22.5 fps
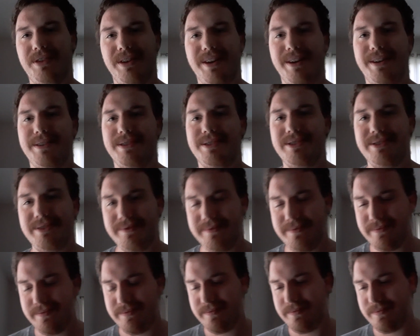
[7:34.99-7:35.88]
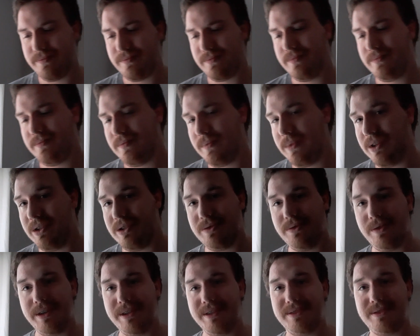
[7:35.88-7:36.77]
guys
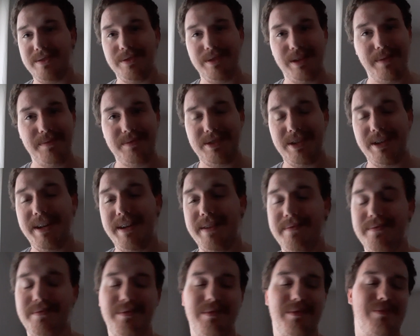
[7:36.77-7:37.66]
enjoy this little update.